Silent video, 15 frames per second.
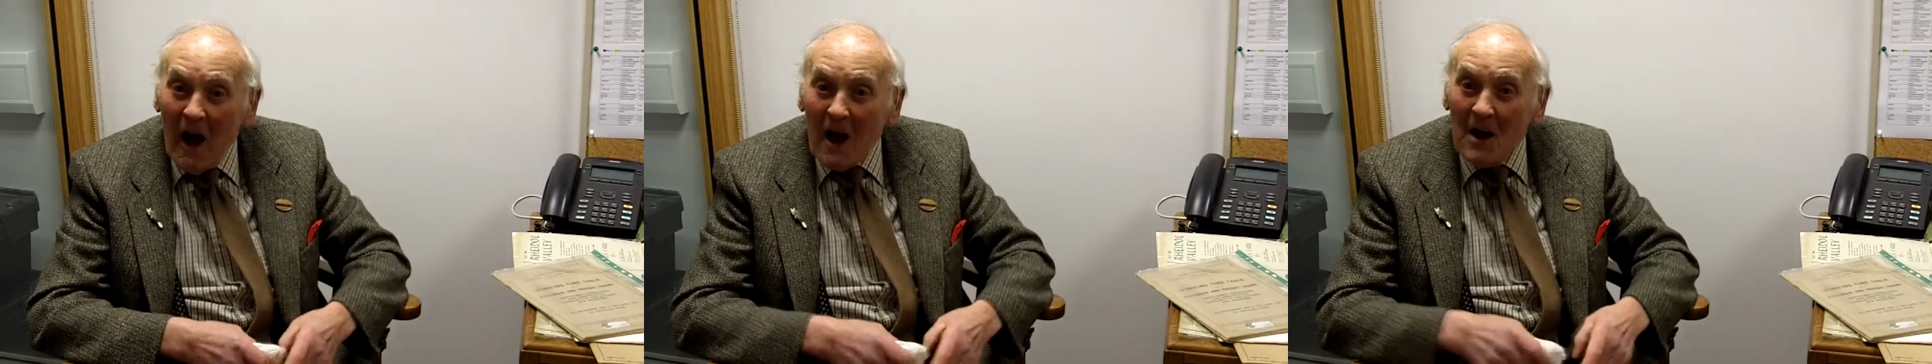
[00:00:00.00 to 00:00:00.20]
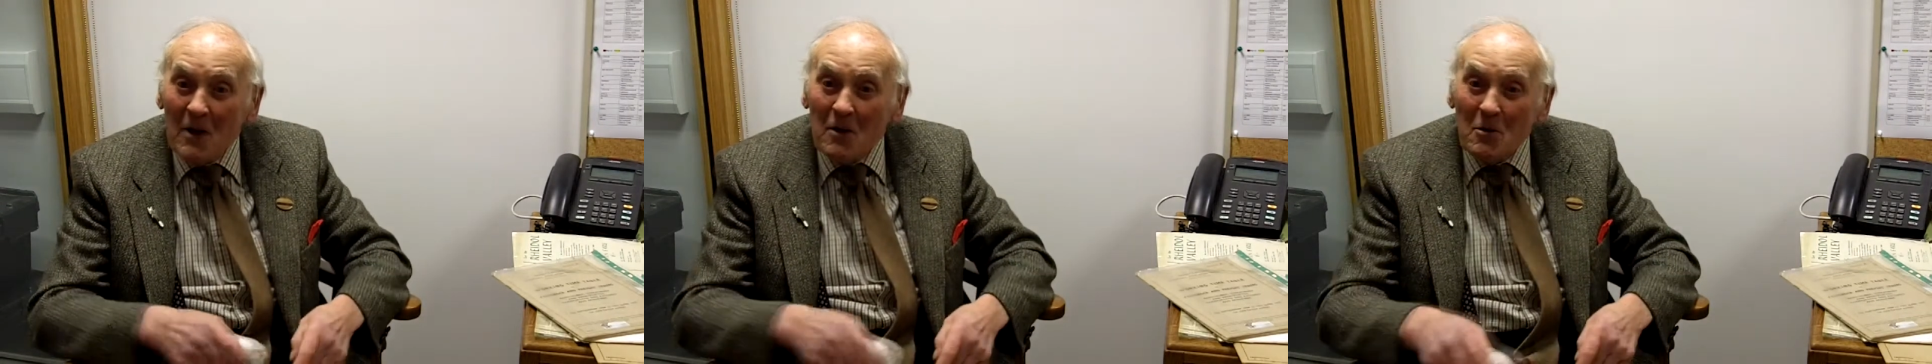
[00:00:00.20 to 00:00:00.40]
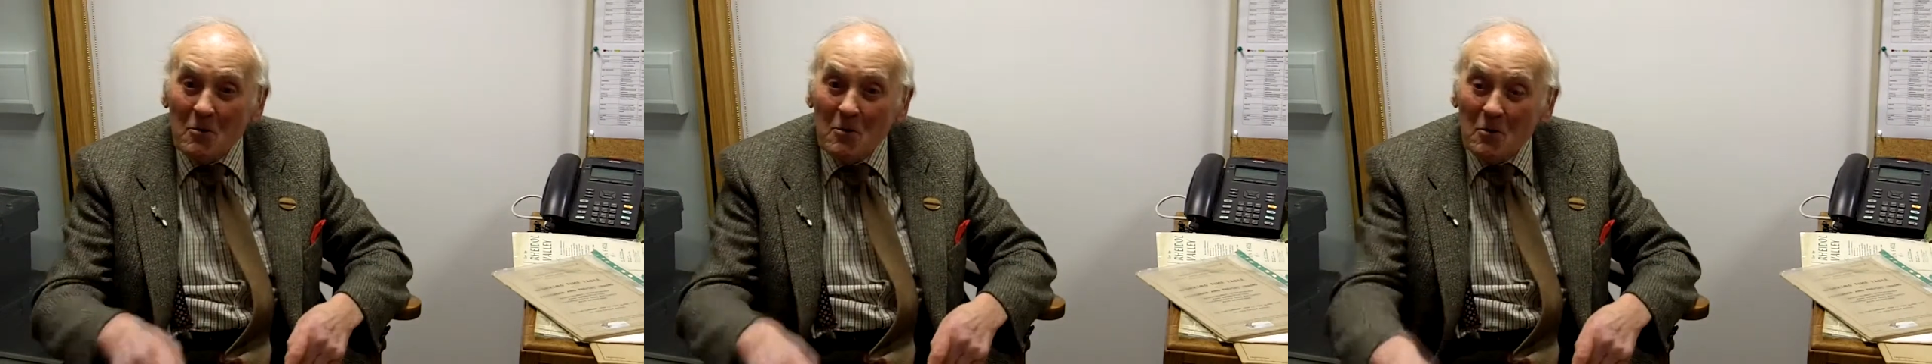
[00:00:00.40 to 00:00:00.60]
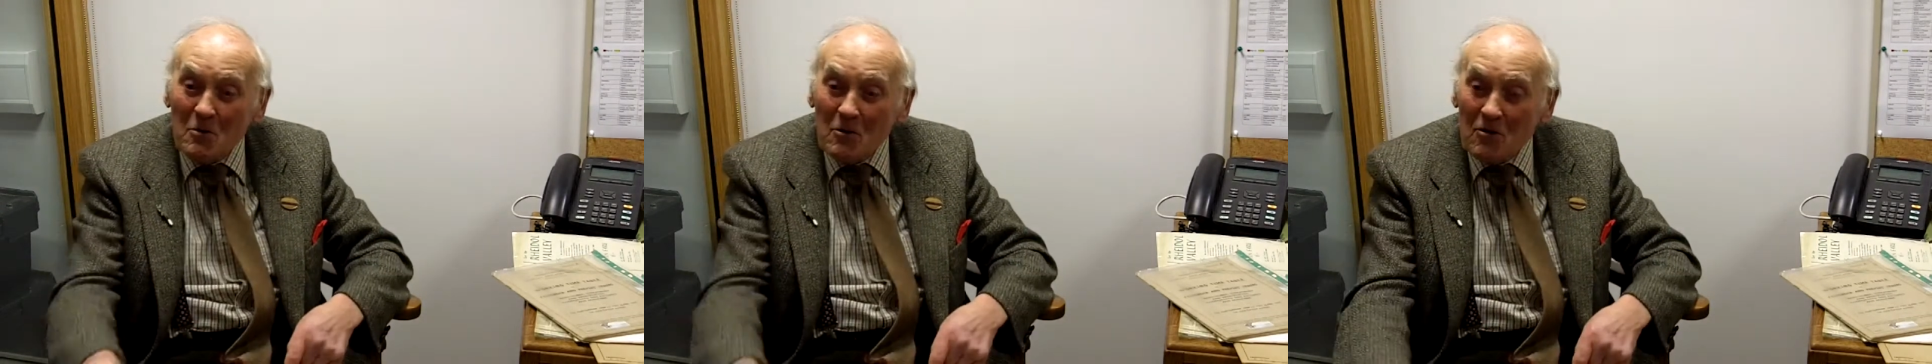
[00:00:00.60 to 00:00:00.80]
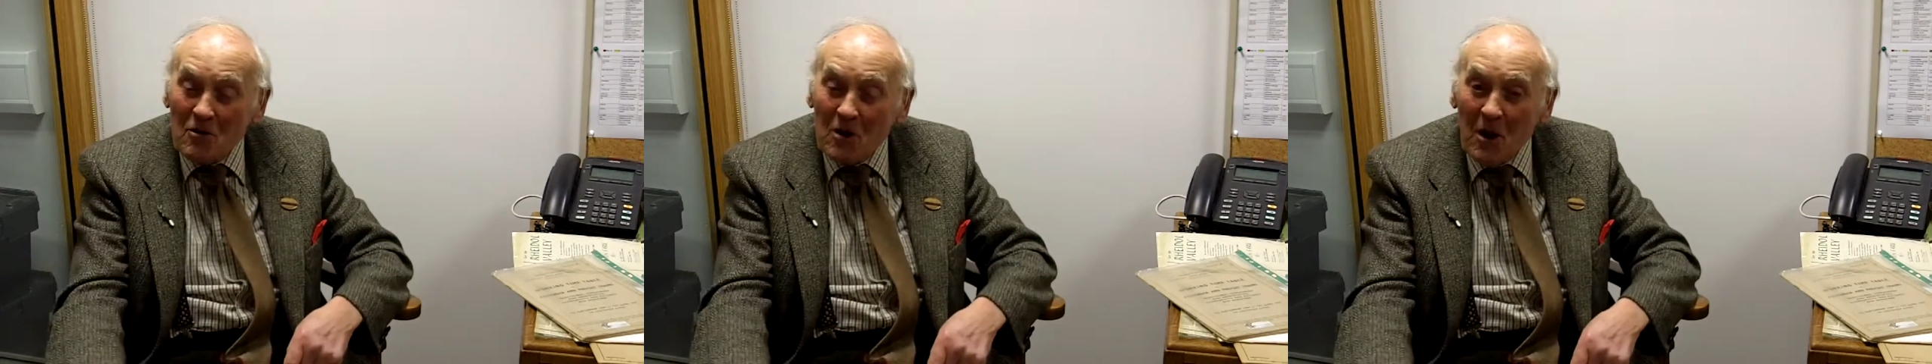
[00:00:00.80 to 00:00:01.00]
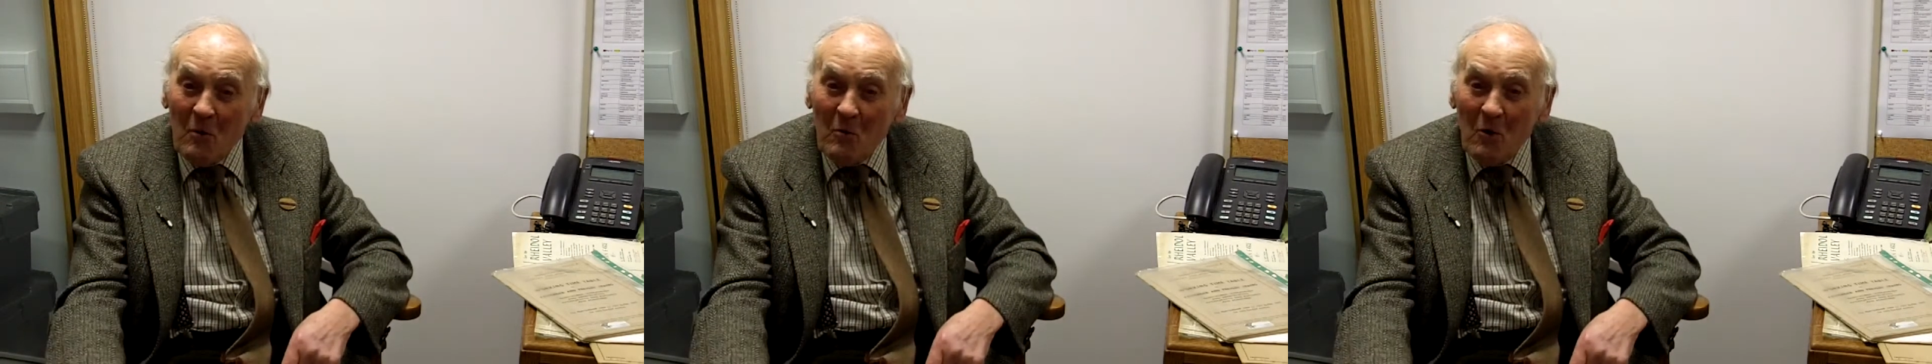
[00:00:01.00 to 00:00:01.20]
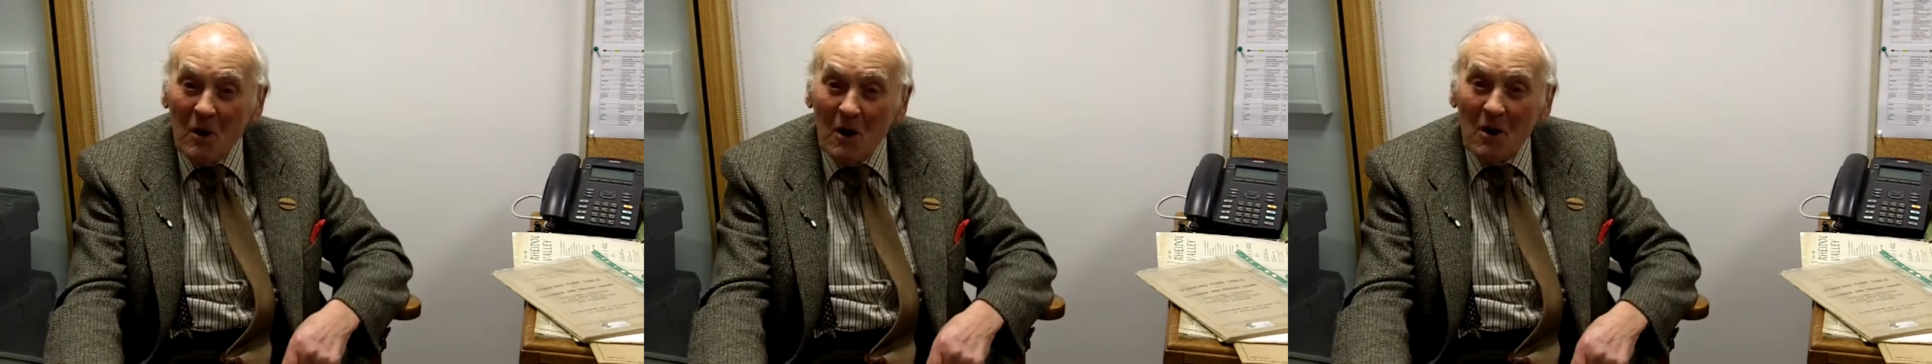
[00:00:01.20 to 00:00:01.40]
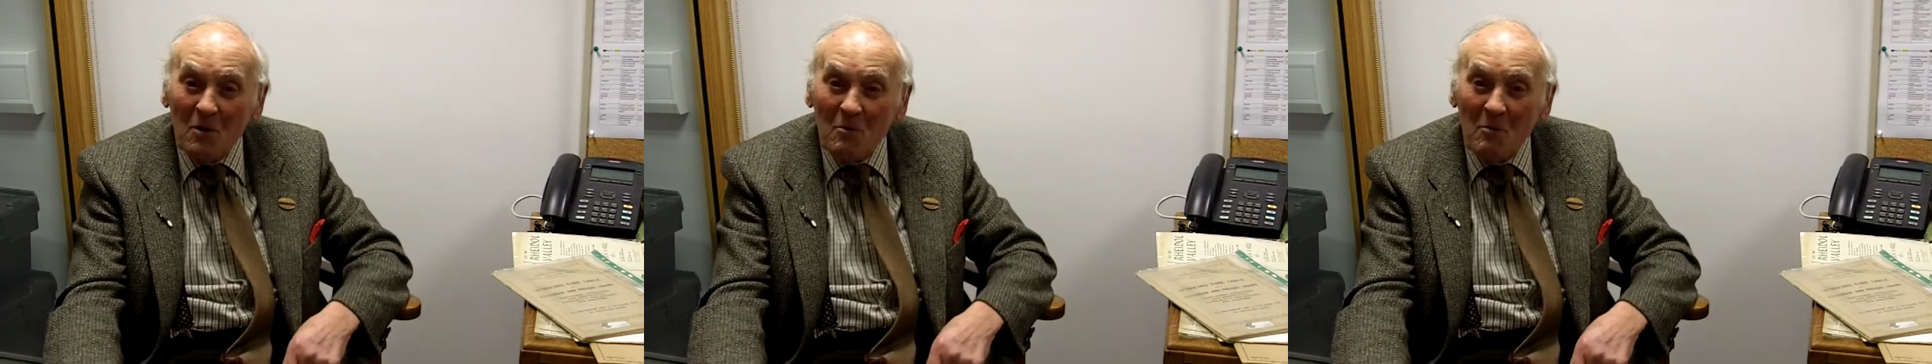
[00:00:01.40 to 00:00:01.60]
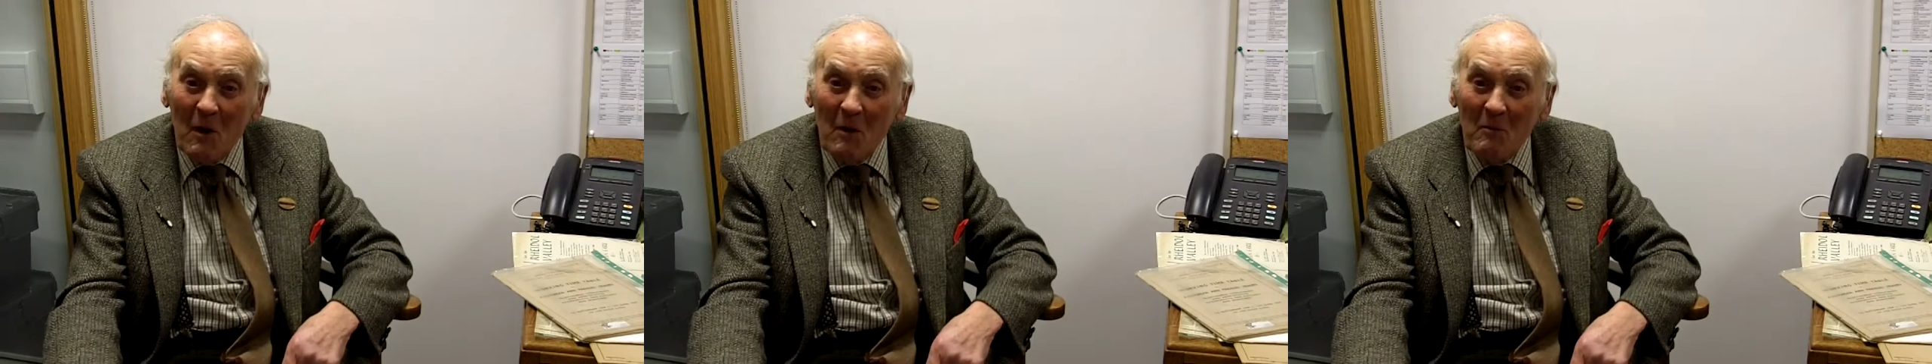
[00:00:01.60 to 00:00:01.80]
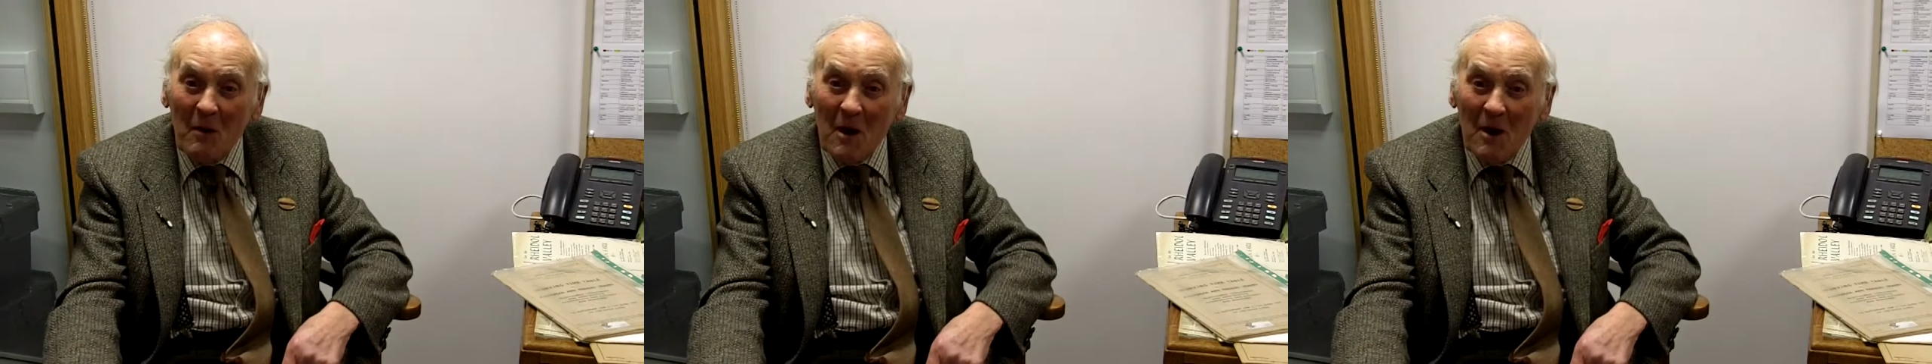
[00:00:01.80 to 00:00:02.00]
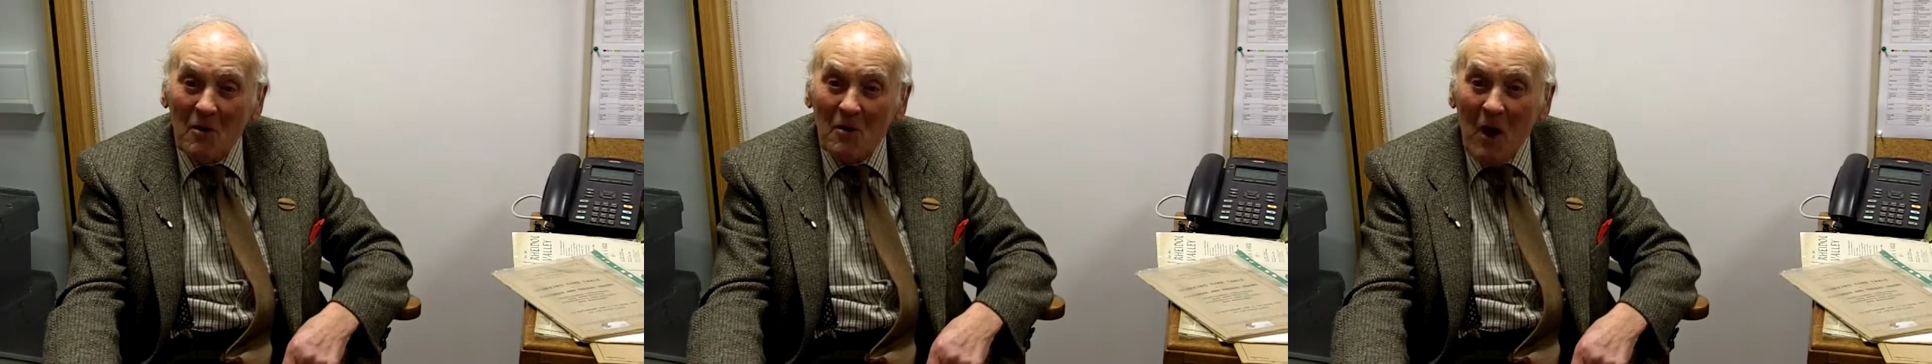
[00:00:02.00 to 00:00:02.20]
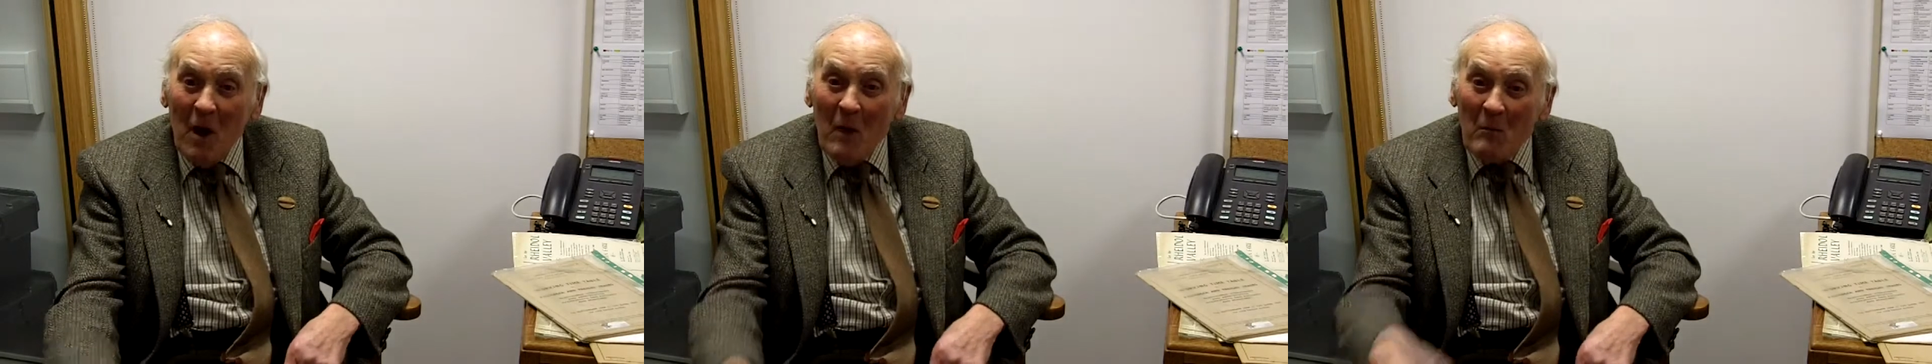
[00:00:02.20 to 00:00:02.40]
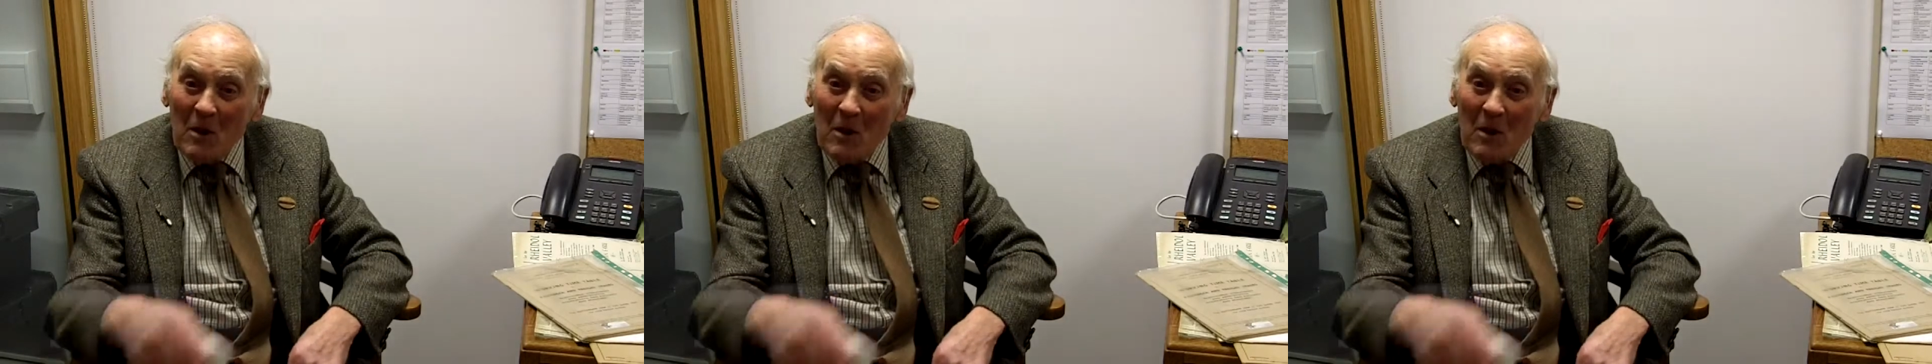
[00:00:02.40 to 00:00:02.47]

I had to do the same work as my mate,